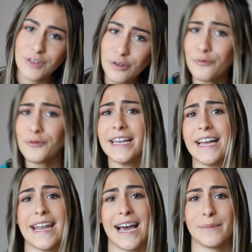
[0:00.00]
free
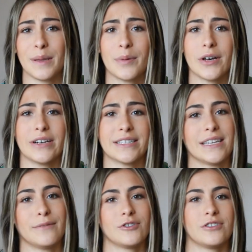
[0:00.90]
anatomy books,
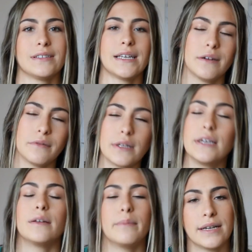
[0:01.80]
and was just a
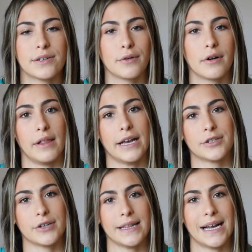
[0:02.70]
really good mentor
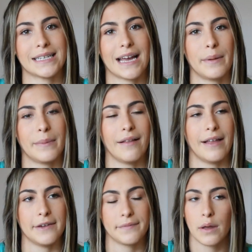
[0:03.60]
during that time in my
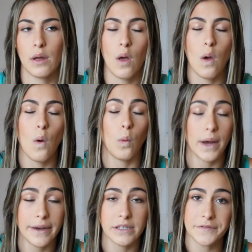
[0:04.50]
life
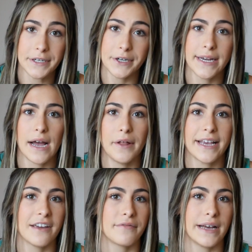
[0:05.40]
when I was figuring
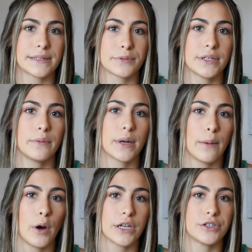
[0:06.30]
out if that's really what I
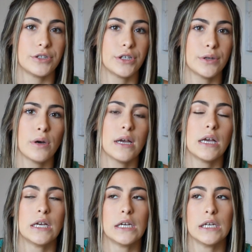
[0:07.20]
wanted to do.
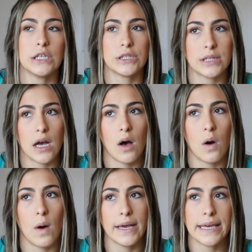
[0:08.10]

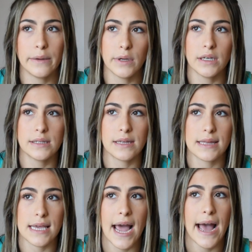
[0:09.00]
So he was
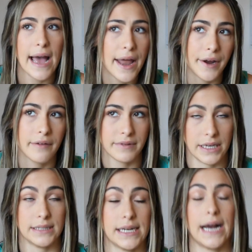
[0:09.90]
the head of
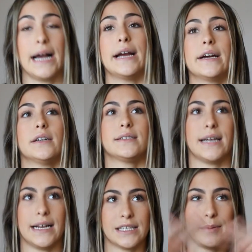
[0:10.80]
the entire
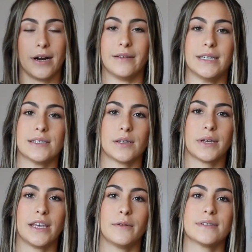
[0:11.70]
science department. So
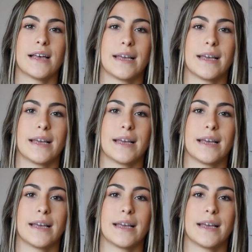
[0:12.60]
he was